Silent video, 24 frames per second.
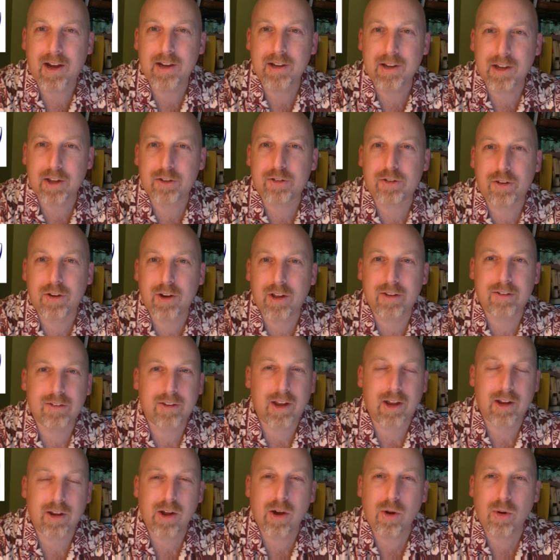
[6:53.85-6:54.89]
yesterday,
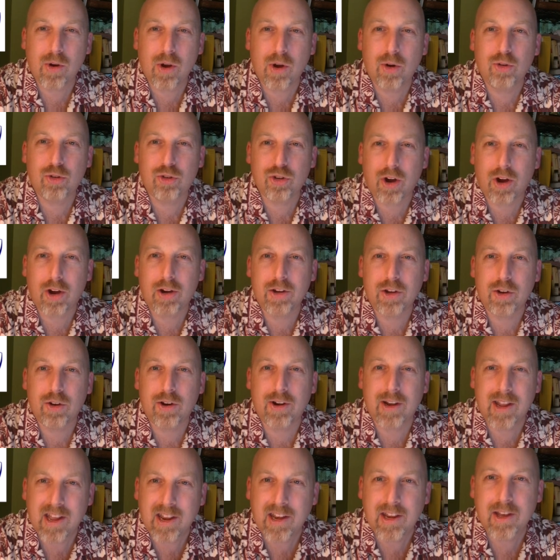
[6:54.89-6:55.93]
saying, no, John, you're
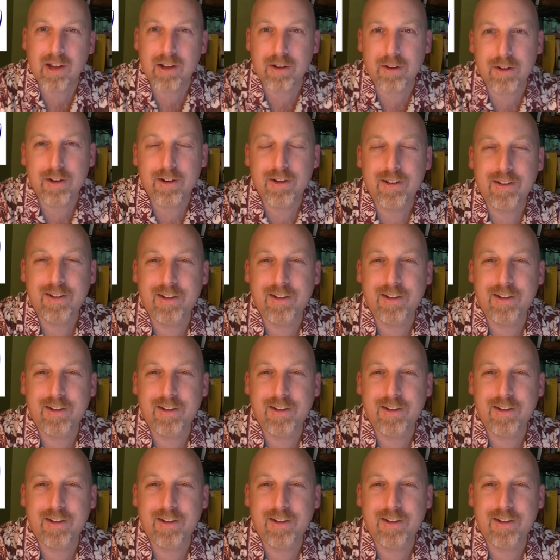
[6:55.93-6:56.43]
an idiot.